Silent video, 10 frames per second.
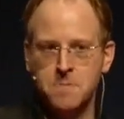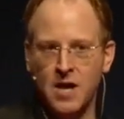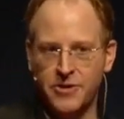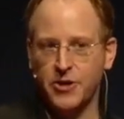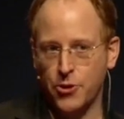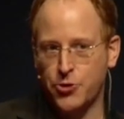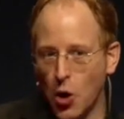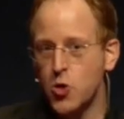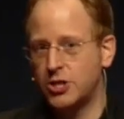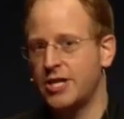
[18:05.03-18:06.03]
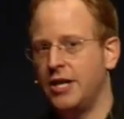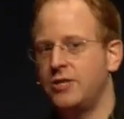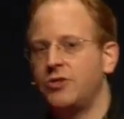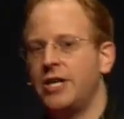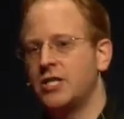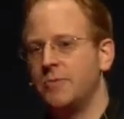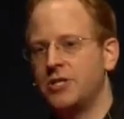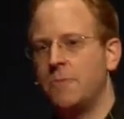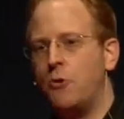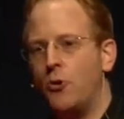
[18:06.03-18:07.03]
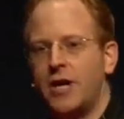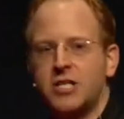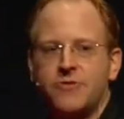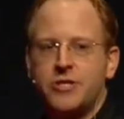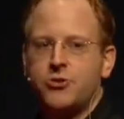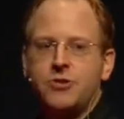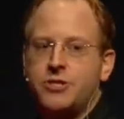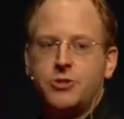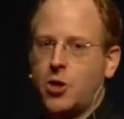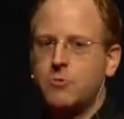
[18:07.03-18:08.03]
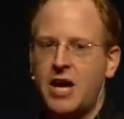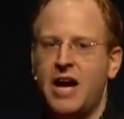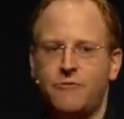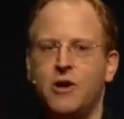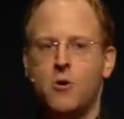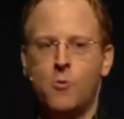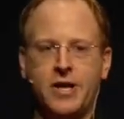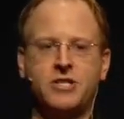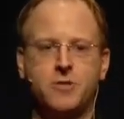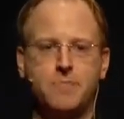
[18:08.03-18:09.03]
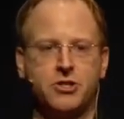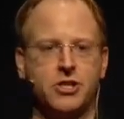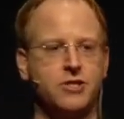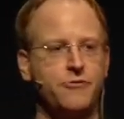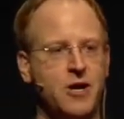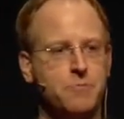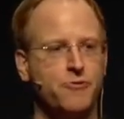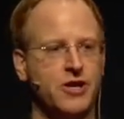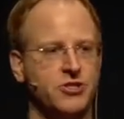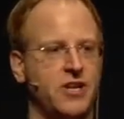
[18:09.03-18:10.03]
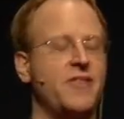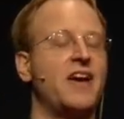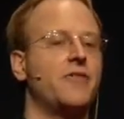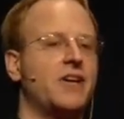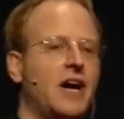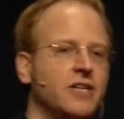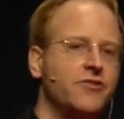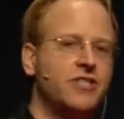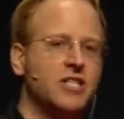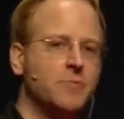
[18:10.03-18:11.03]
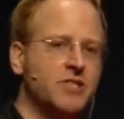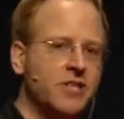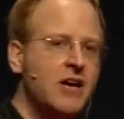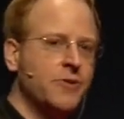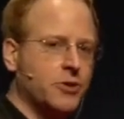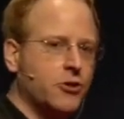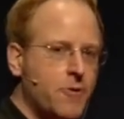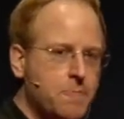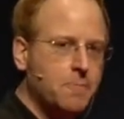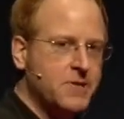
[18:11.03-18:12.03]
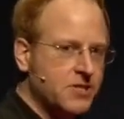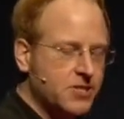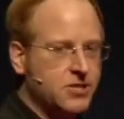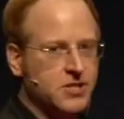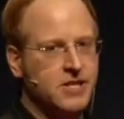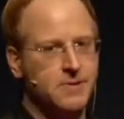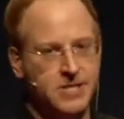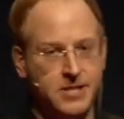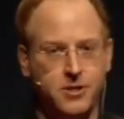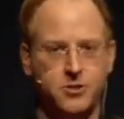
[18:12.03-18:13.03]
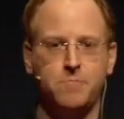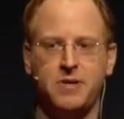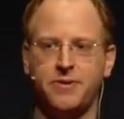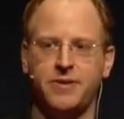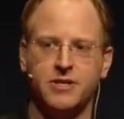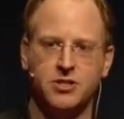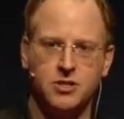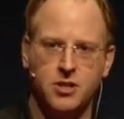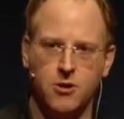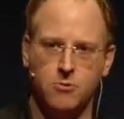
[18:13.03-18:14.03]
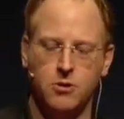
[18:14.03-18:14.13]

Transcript: I think that those kinds of sentiments are born out of industries that don't have ways to measure and define perfection, and they are the kinds of sentiments that cripple businesses and continue to mean that they are slow.